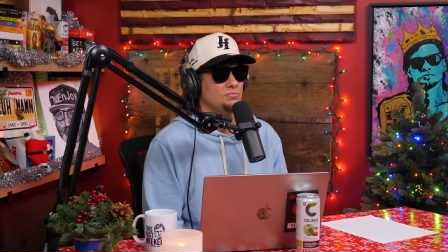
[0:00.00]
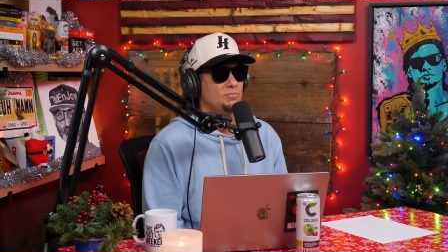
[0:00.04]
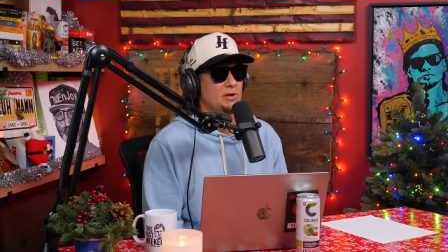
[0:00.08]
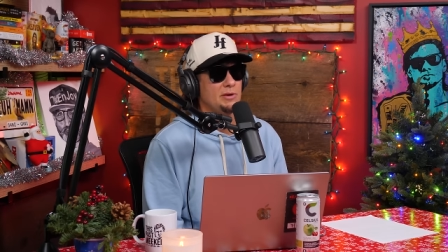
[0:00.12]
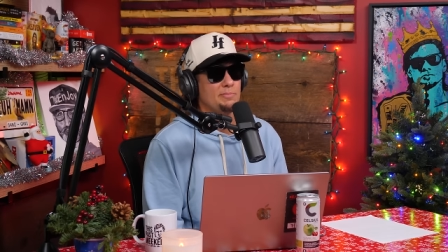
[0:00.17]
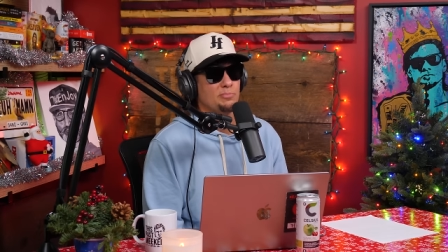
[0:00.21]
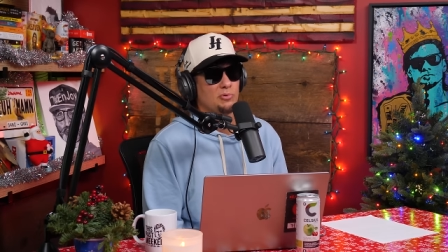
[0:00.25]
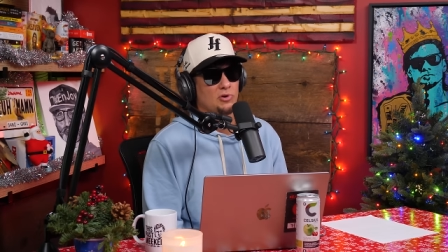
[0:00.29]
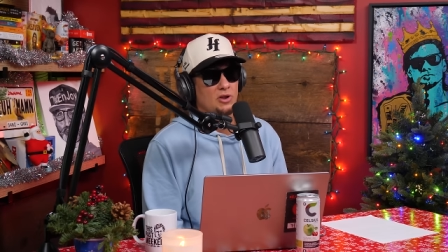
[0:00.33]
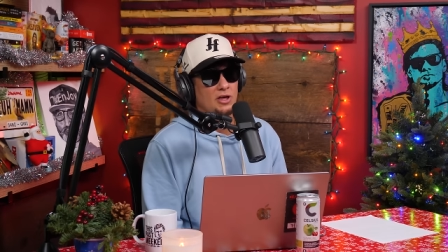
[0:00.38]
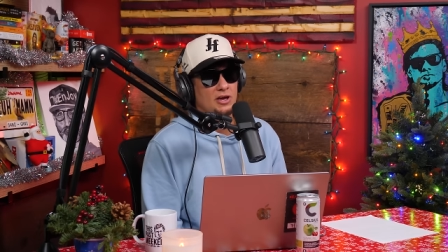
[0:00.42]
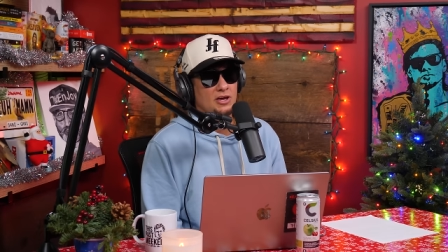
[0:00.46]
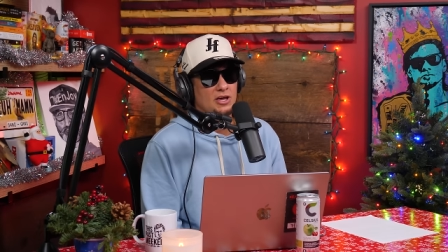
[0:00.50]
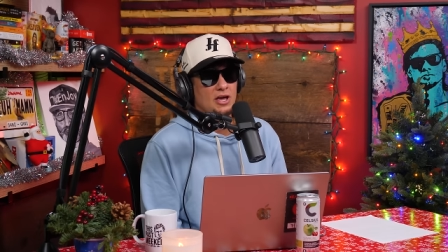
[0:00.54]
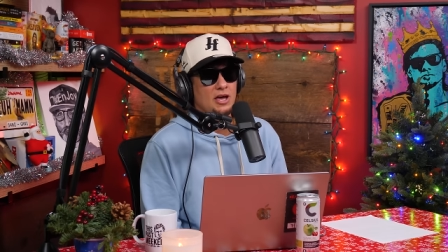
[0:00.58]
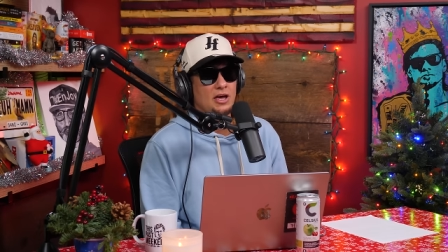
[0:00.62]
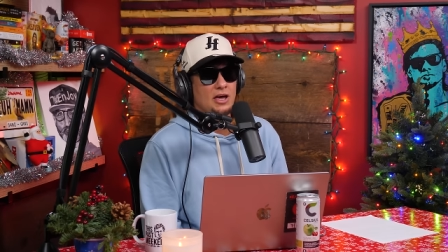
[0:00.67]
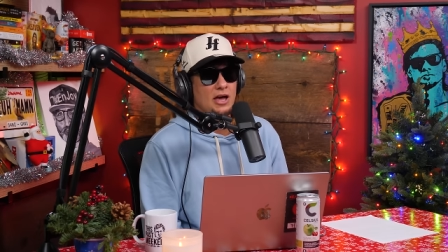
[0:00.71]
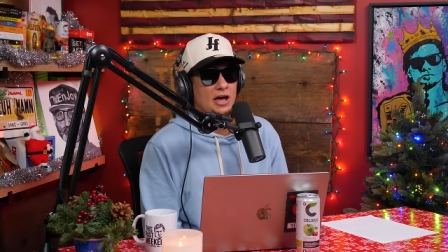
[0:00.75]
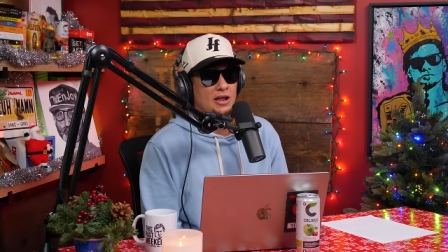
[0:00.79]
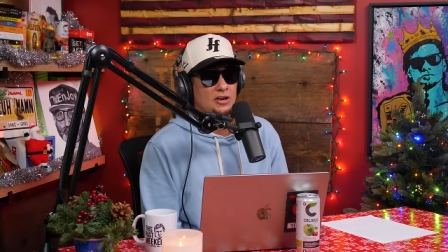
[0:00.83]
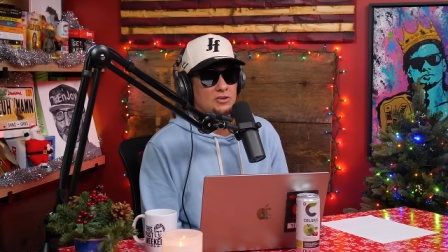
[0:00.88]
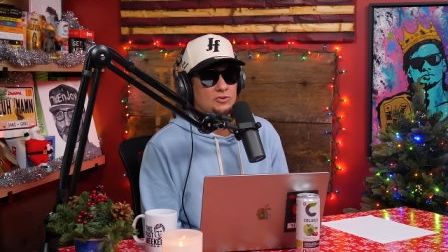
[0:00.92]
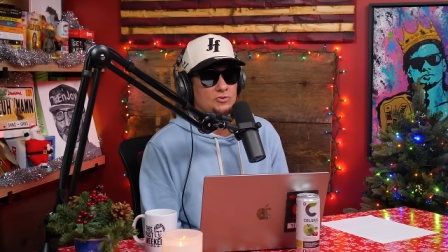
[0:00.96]
People are like,
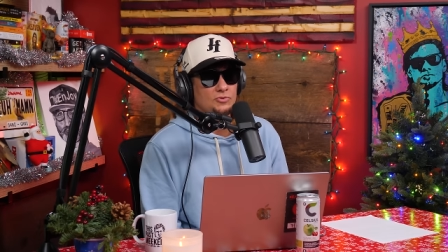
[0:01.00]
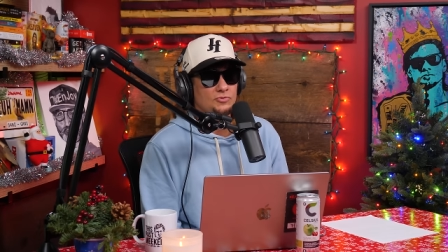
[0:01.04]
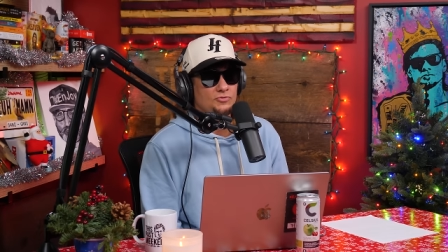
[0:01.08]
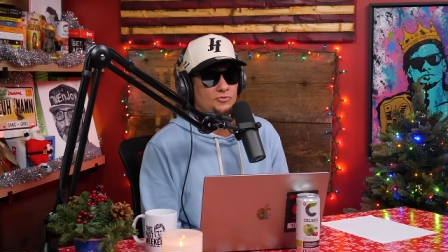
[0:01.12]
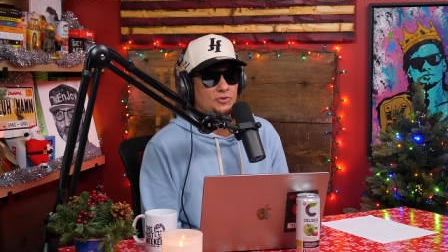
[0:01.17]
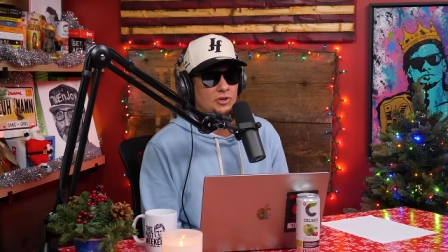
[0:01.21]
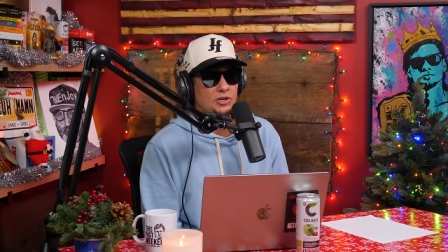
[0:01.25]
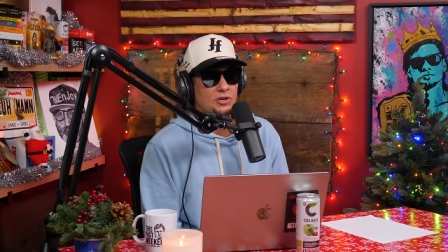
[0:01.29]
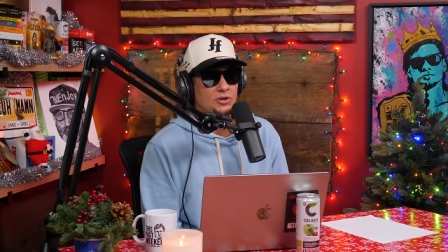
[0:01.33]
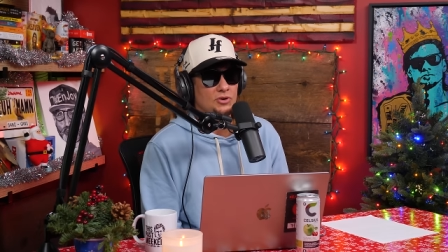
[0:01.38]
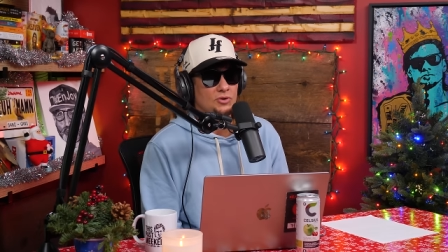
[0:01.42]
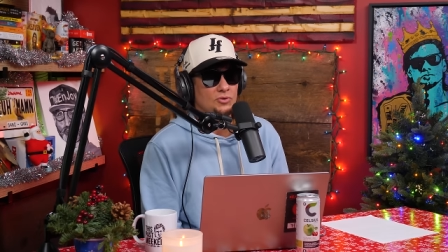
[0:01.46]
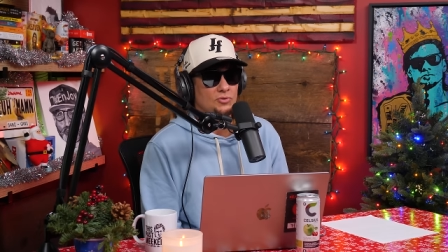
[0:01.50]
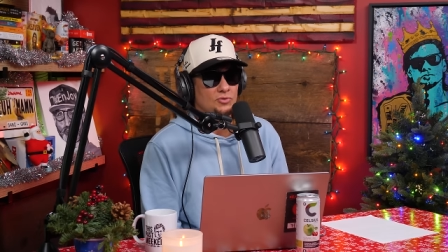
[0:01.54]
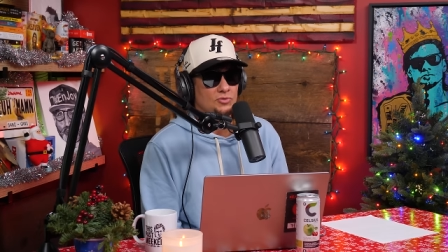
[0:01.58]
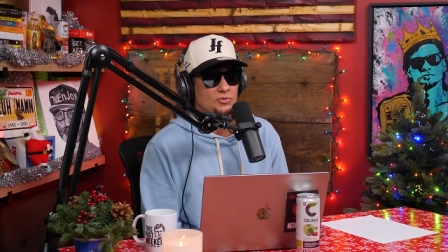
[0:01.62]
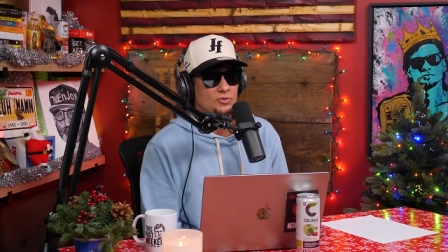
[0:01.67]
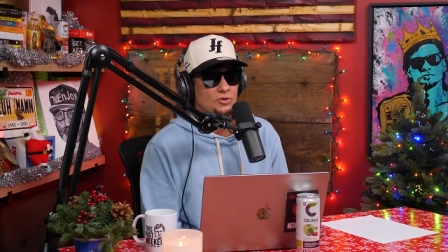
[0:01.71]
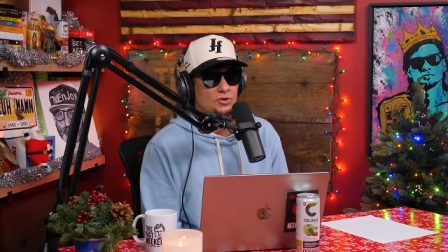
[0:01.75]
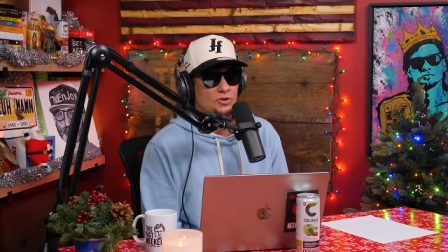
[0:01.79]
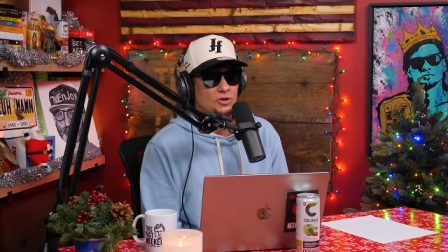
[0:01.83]
"Hey, how do you feel?"